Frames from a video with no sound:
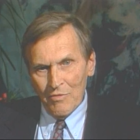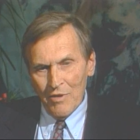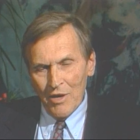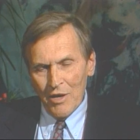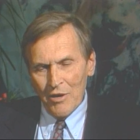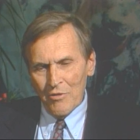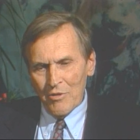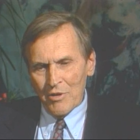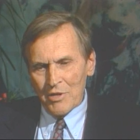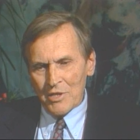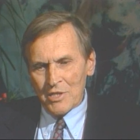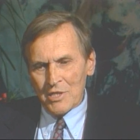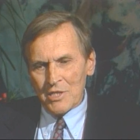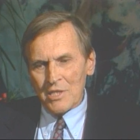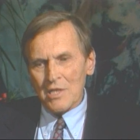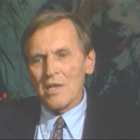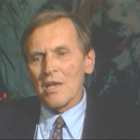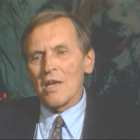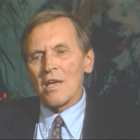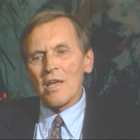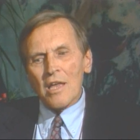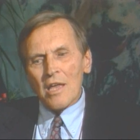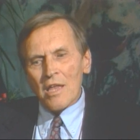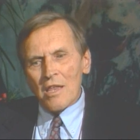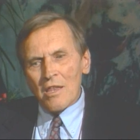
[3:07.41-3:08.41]
veterans
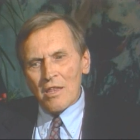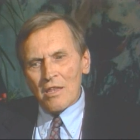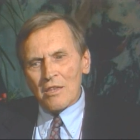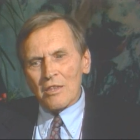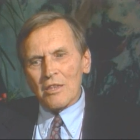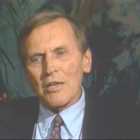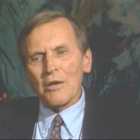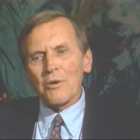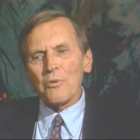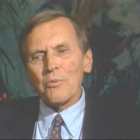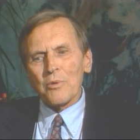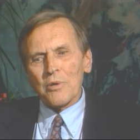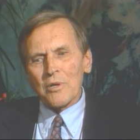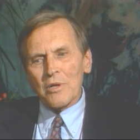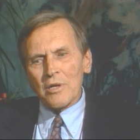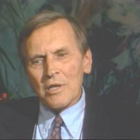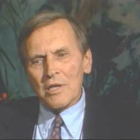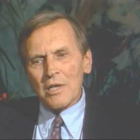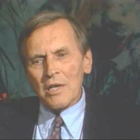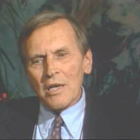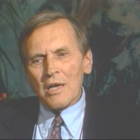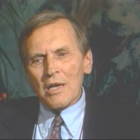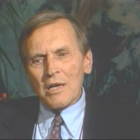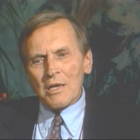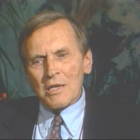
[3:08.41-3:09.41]
that there
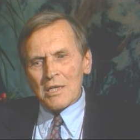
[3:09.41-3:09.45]
were